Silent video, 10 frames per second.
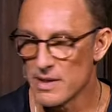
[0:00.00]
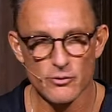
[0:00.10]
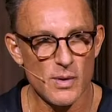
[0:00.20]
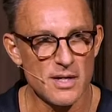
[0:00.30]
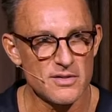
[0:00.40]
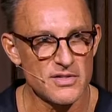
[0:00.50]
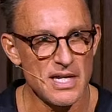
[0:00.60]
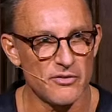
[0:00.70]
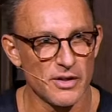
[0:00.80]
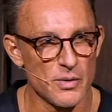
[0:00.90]
That's why
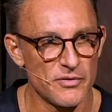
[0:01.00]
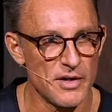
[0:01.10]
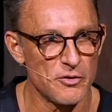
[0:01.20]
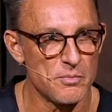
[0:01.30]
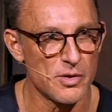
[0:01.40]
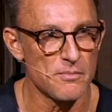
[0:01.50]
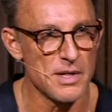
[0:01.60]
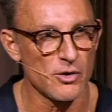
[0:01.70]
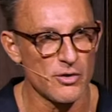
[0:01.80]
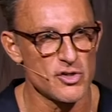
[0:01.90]
C.S. Lewis, in his book
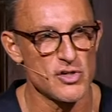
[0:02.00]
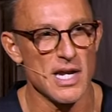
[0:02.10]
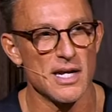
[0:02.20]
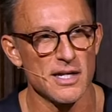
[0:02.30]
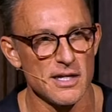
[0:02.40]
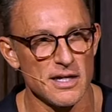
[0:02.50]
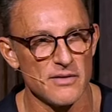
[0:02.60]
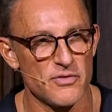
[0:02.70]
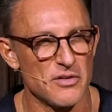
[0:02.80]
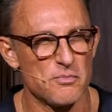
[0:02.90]
Mere Christianity,
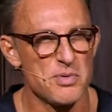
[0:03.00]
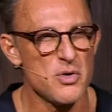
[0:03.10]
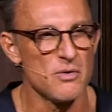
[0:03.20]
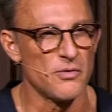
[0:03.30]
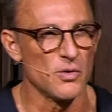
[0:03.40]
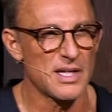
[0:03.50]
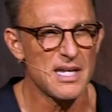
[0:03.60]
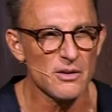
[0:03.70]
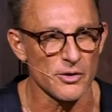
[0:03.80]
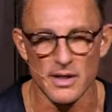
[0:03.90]
gives this beautiful
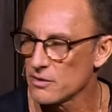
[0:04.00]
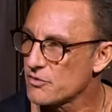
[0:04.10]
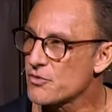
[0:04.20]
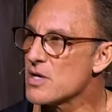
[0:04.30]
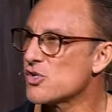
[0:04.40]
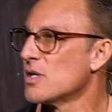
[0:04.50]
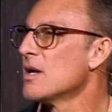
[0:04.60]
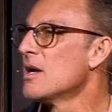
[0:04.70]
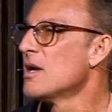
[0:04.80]
killer illustration